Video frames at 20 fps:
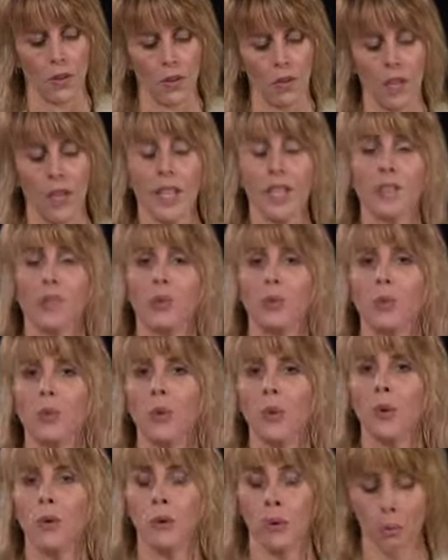This
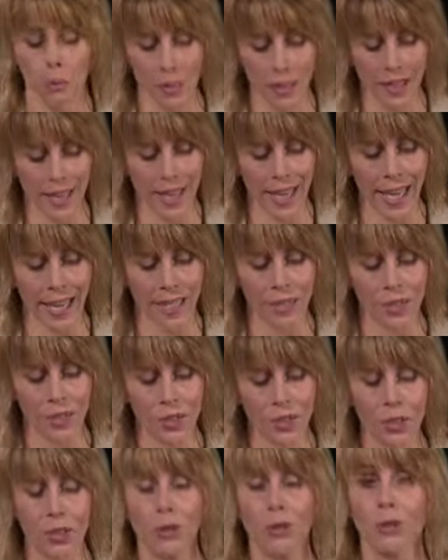rule
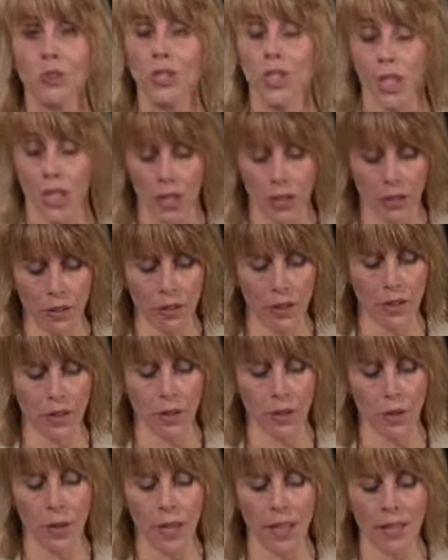relates to securities
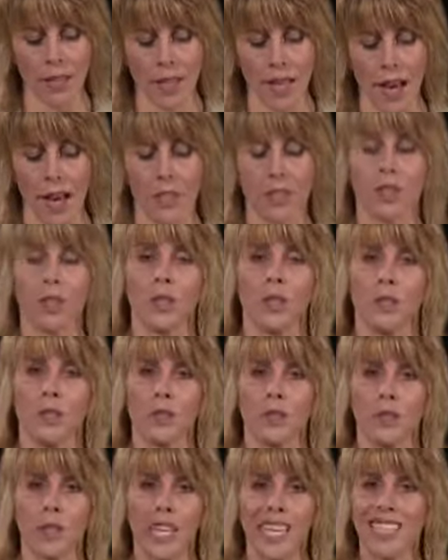
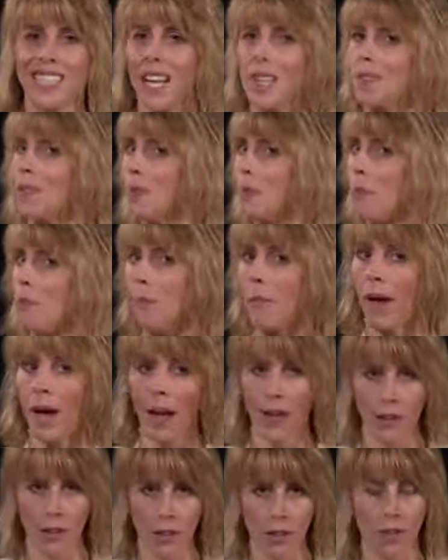transactions. It doesn't
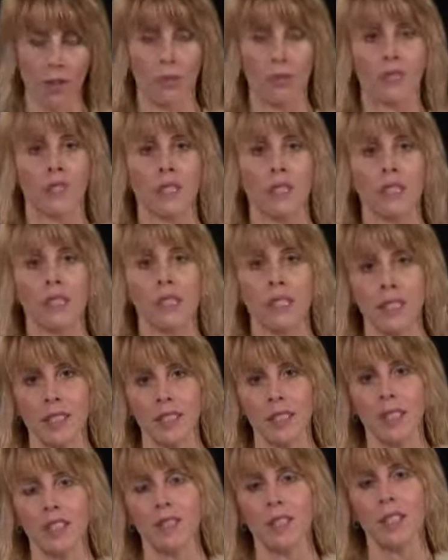matter if it's a
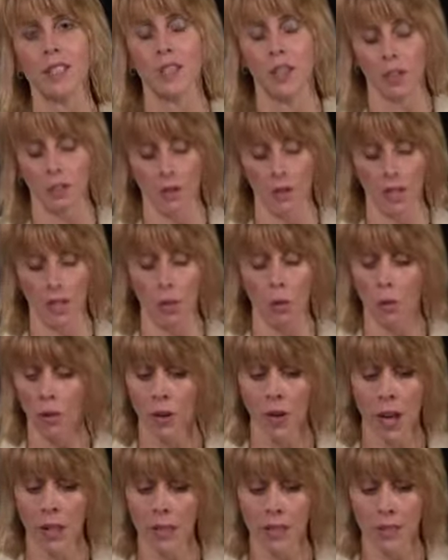listed security or
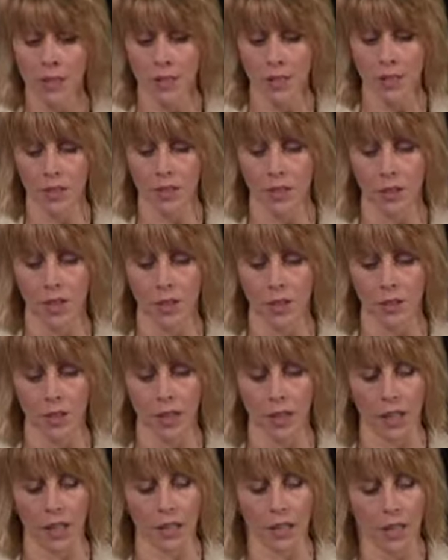an unlisted
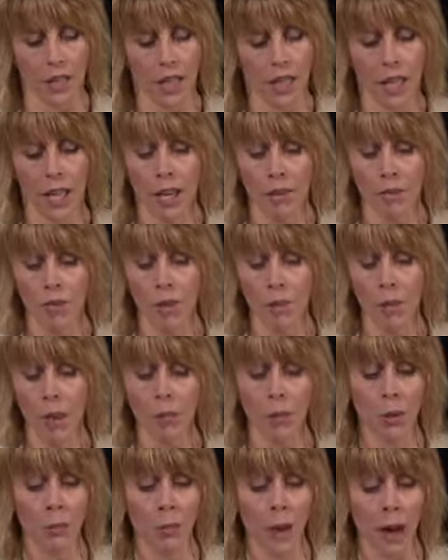security. If the
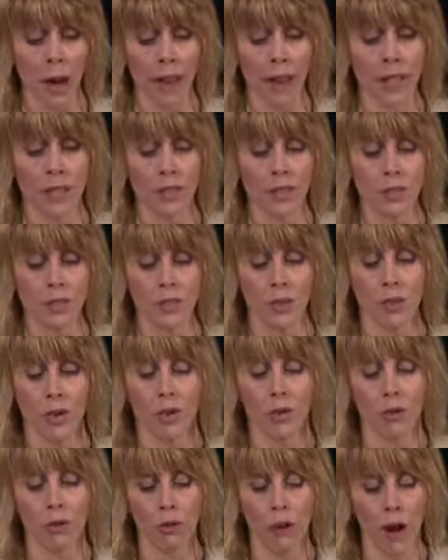member buys
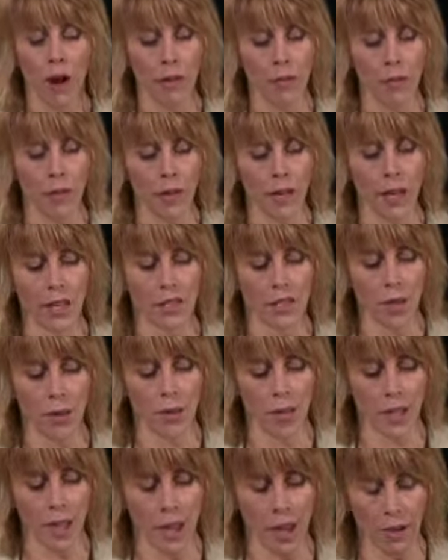from his
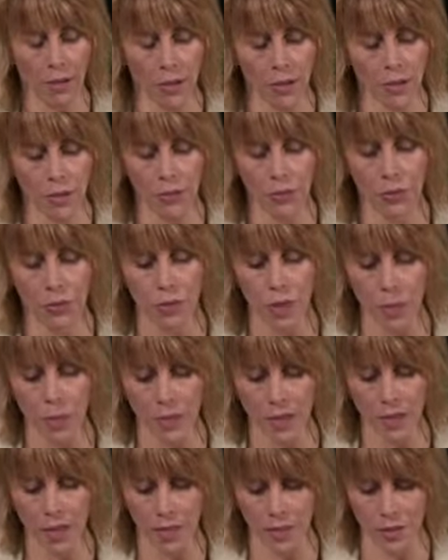own account from
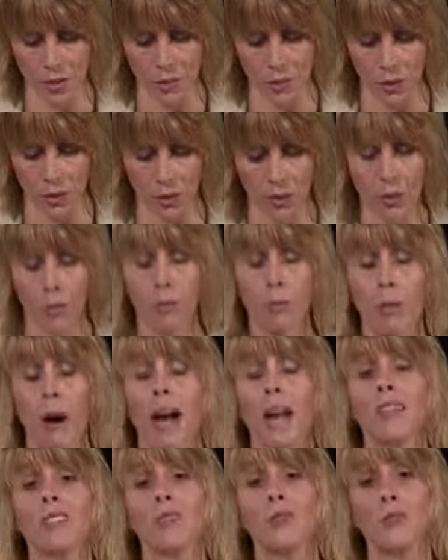his customer,
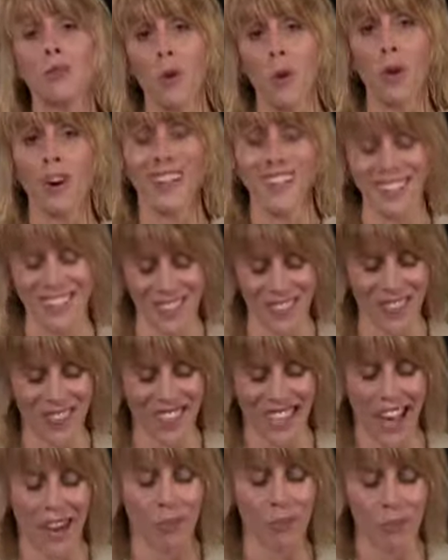buys for his own
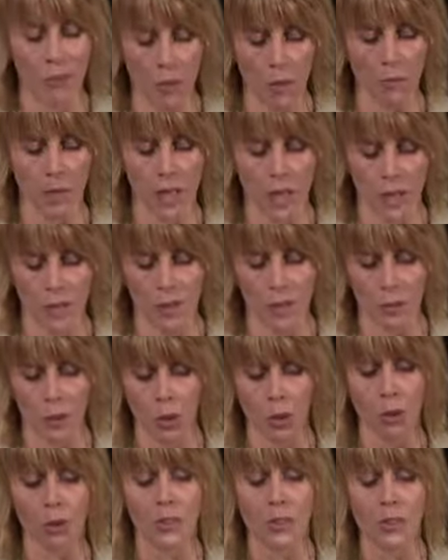account from the
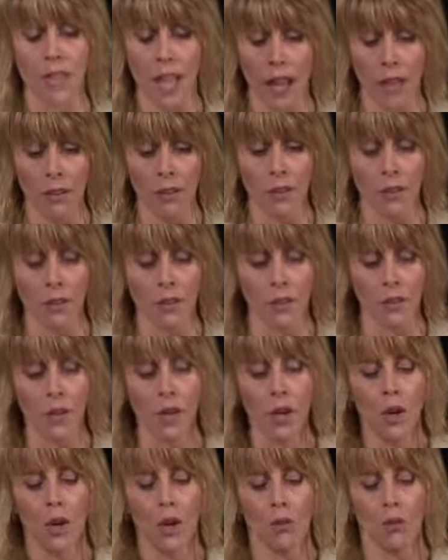customer, or sells
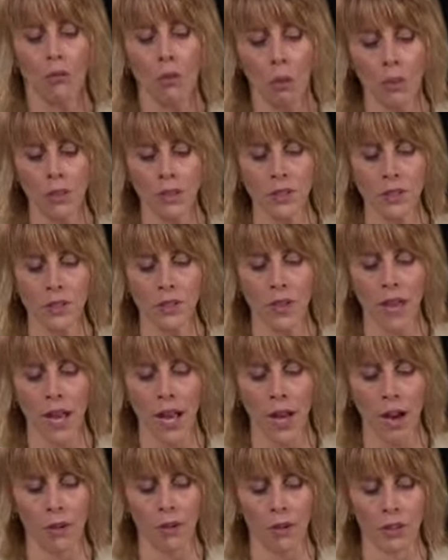for his own
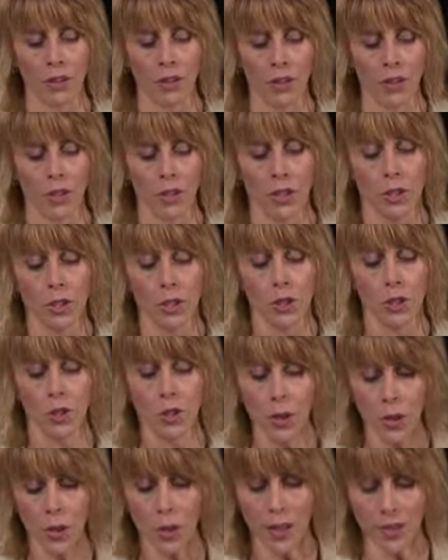account
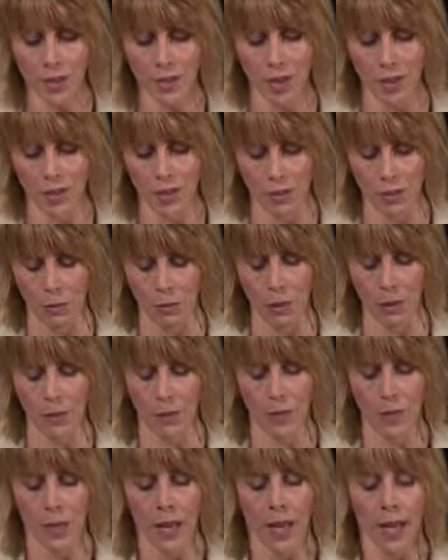to his customer,
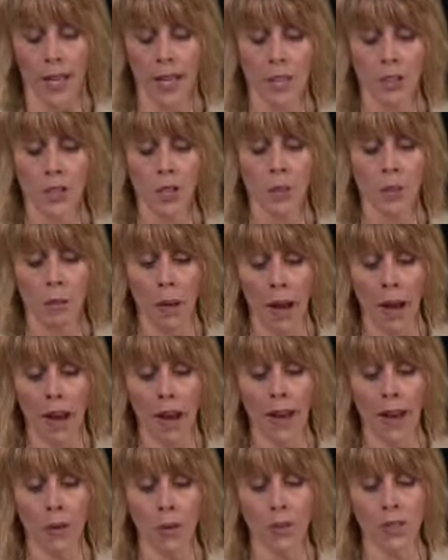he shall
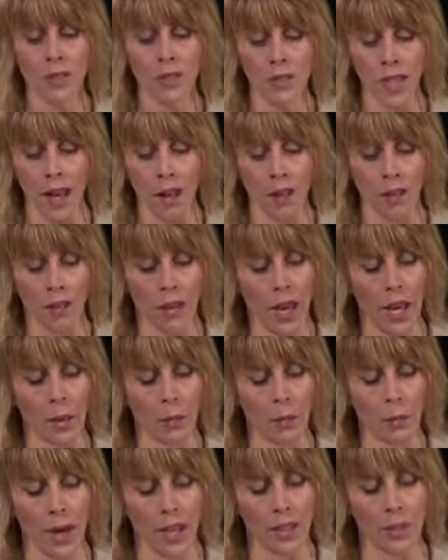buy or sell at a
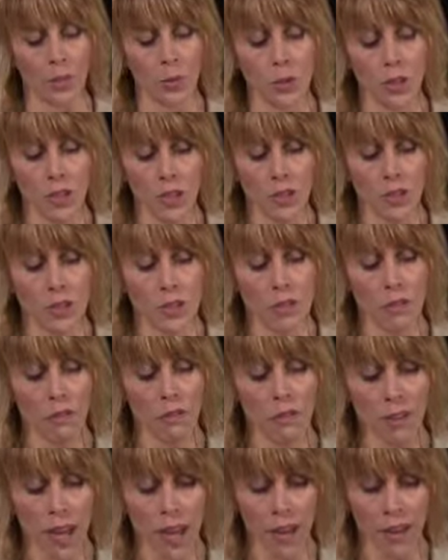price which is
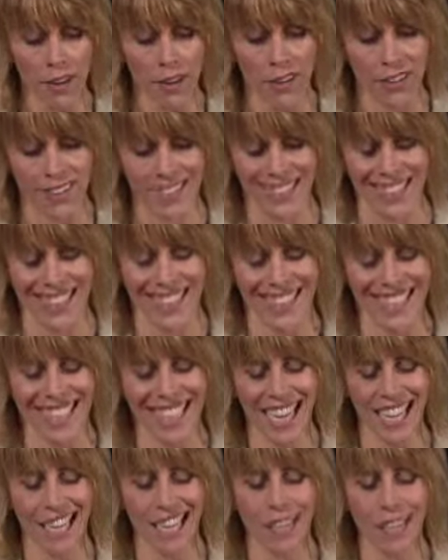fair,
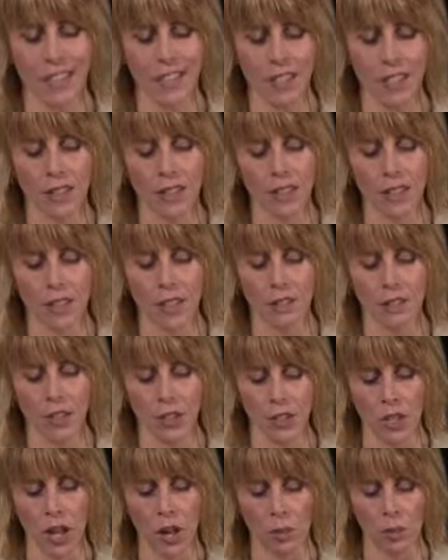taking into
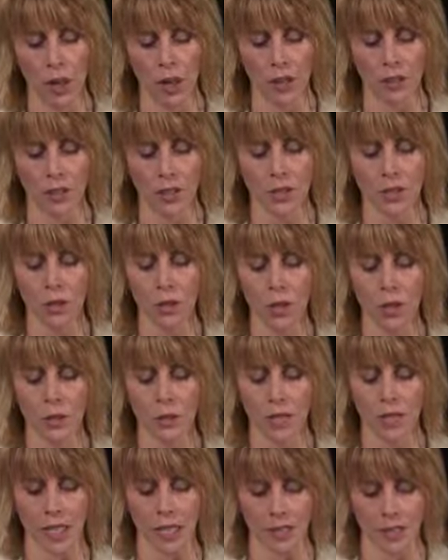consideration all relevant
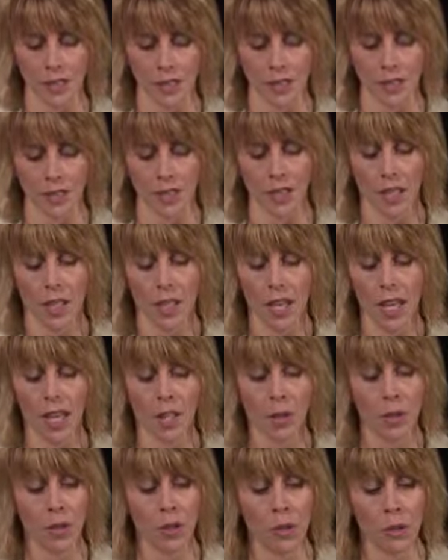circumstances,
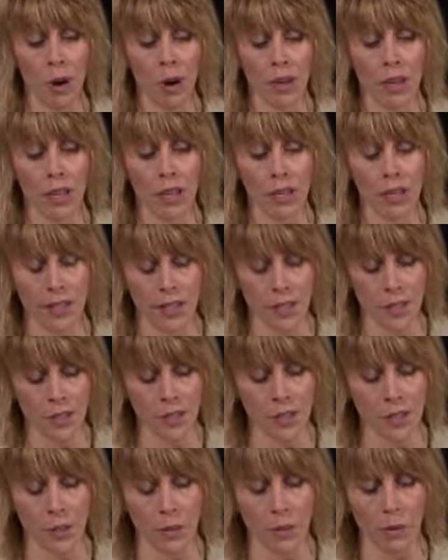including market
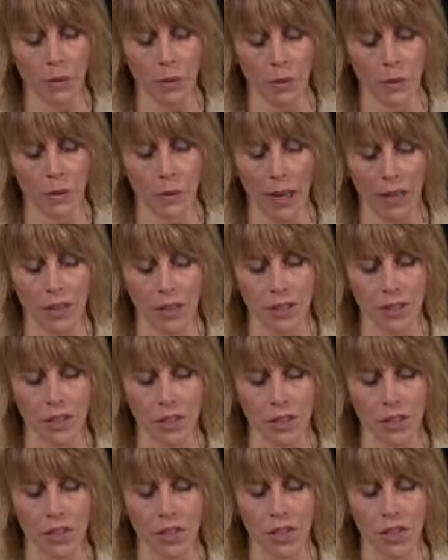conditions with respect to
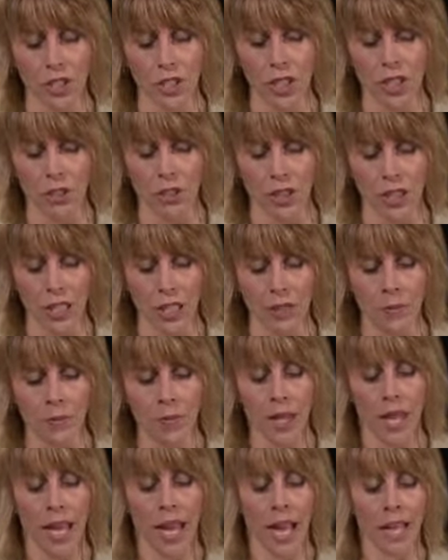such security
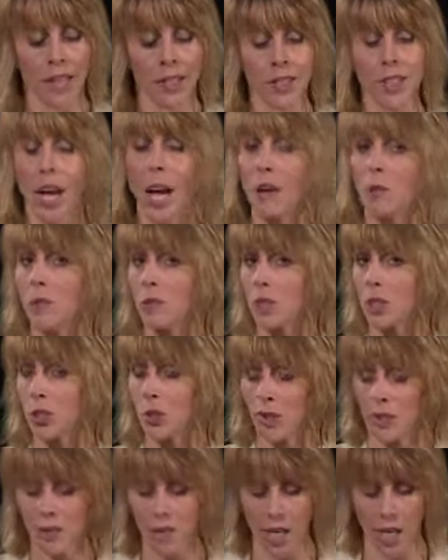at the time of the
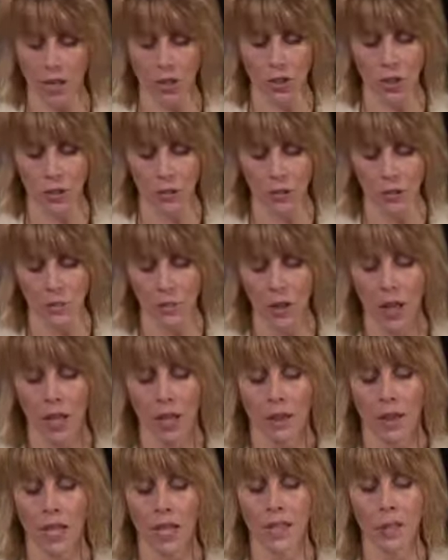transaction,
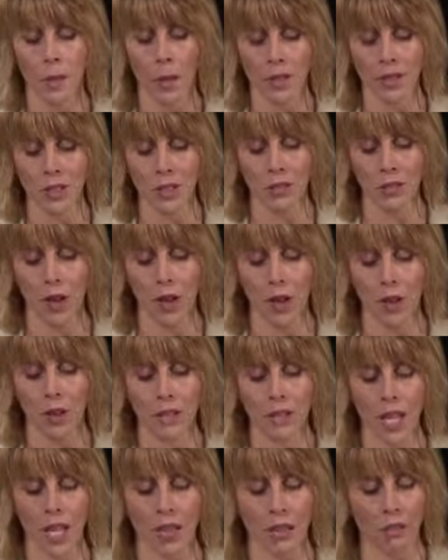the expense
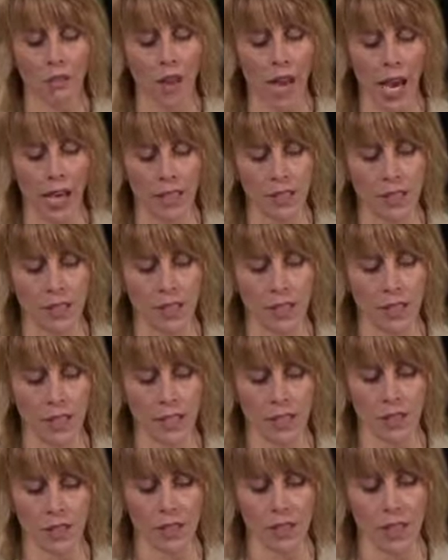involved, and the fact that
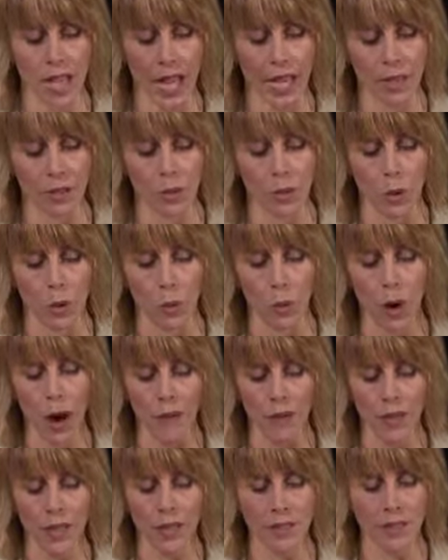he is entitled to a
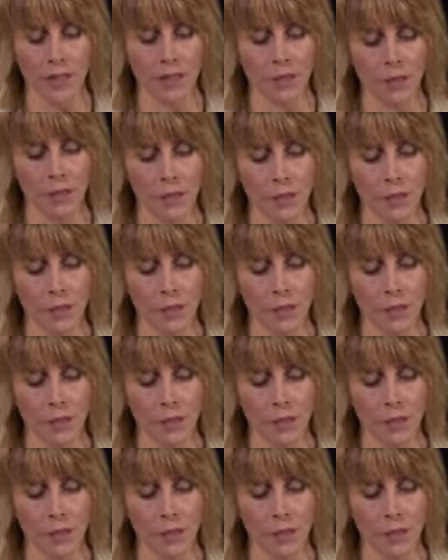profit.